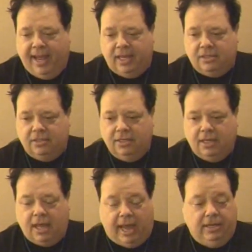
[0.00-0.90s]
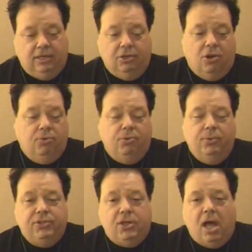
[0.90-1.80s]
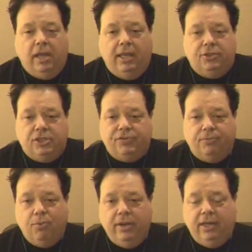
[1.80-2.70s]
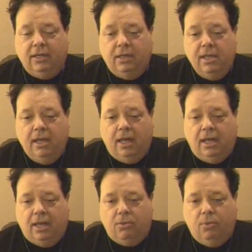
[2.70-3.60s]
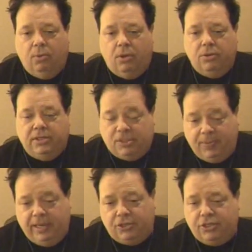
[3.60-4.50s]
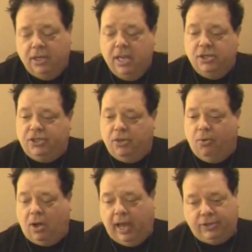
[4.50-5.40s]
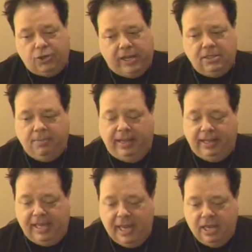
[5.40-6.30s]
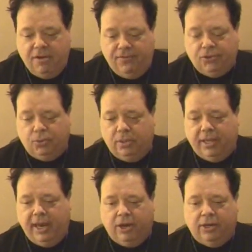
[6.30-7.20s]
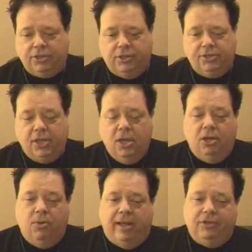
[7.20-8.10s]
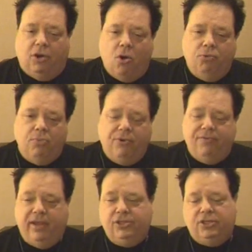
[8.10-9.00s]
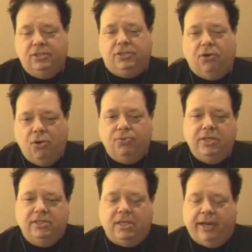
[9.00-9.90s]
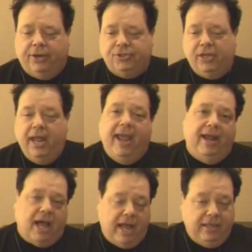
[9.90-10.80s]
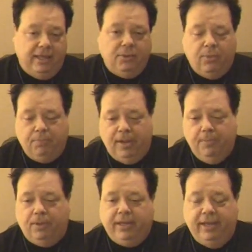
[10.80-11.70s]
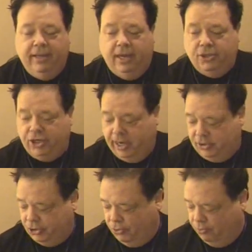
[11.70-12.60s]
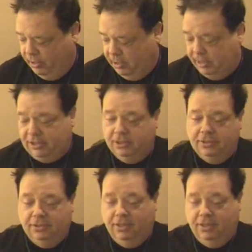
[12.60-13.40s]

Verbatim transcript: And I didn't know who was talking just from reading the speech. So I tried to make individual characters who had their own motivations, their own desires, and I think when people get a chance to read it,